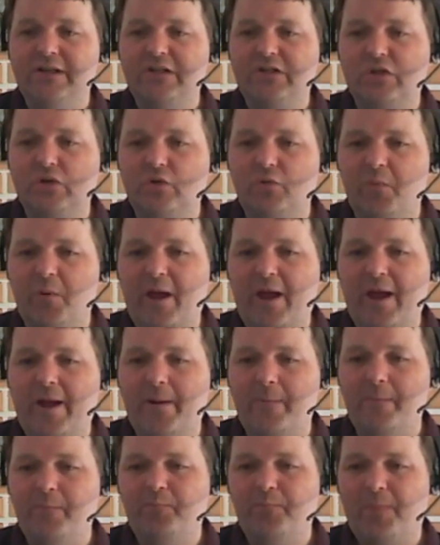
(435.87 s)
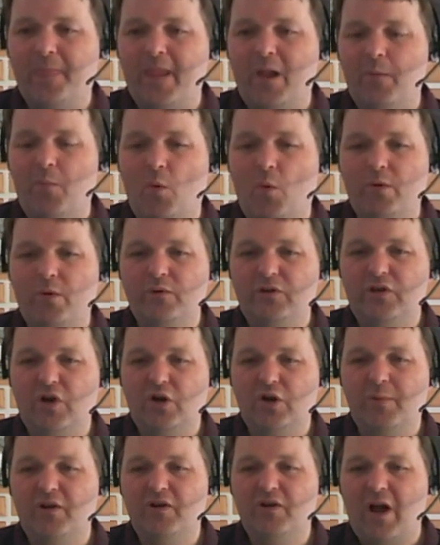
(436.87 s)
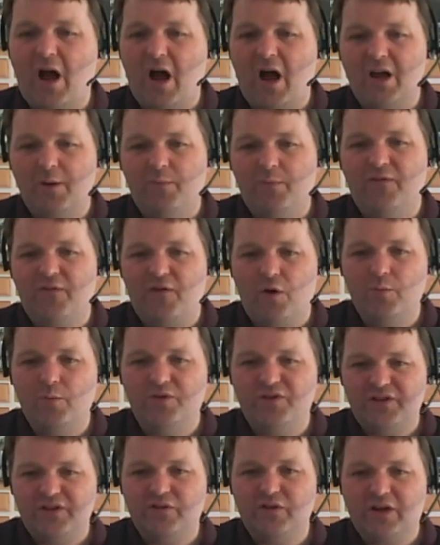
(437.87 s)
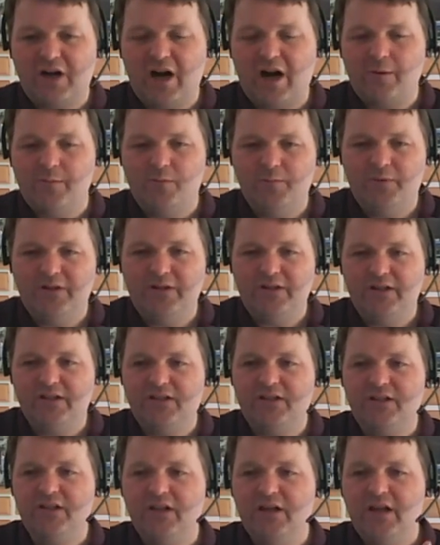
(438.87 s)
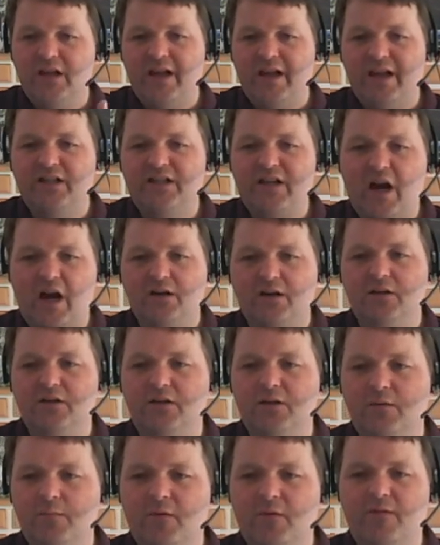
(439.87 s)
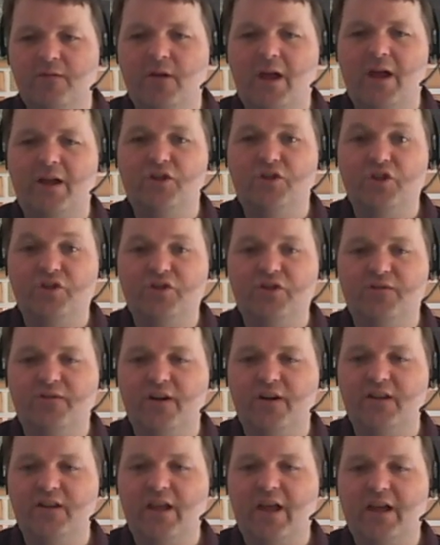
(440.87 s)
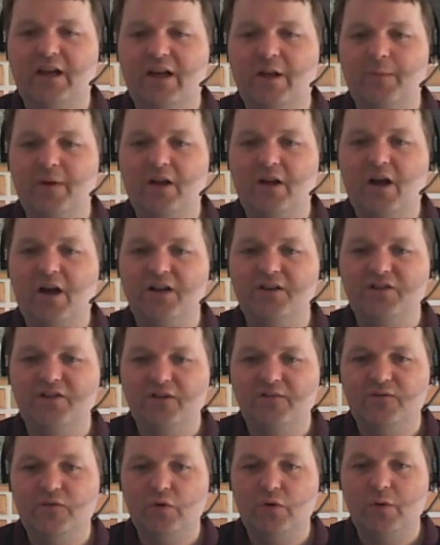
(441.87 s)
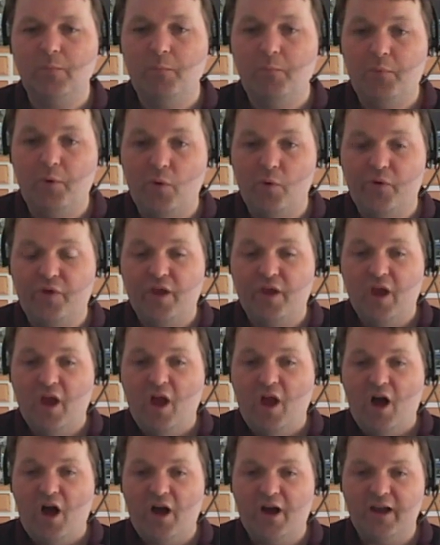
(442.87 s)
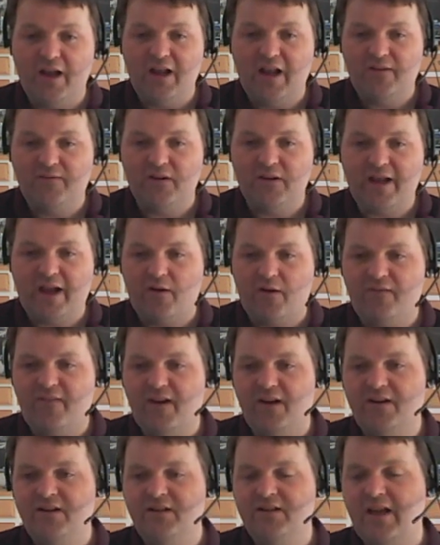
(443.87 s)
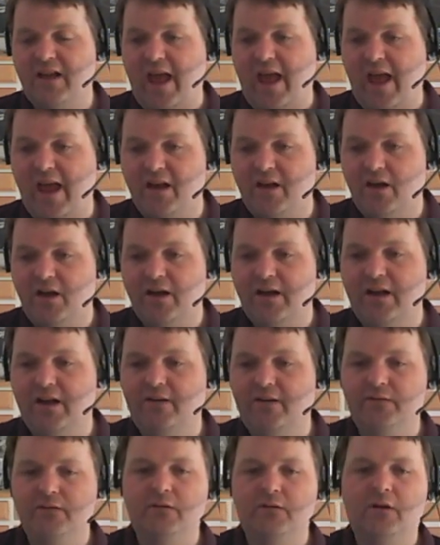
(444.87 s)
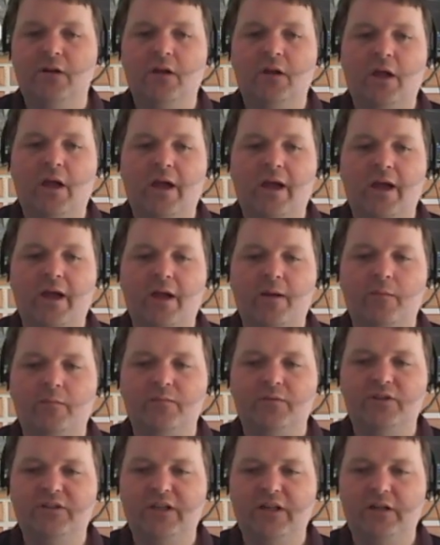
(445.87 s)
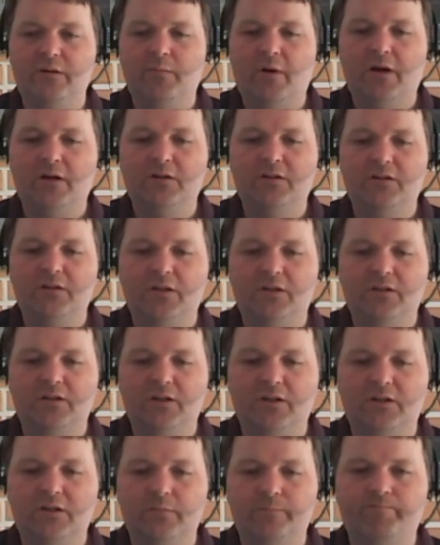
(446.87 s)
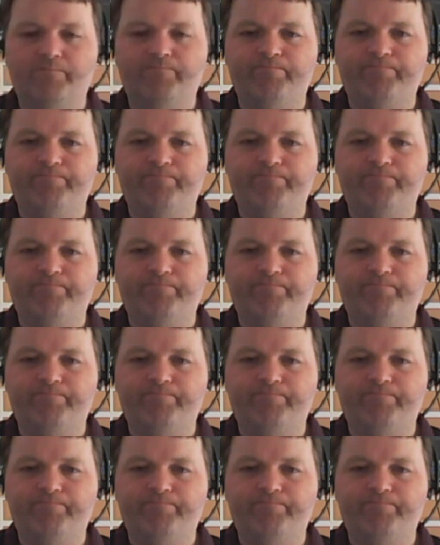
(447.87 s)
So, but when we talk about high performance zero carbon buildings, it's harder to justify the economic cost of doing both high level nat vent and high level sealed box system.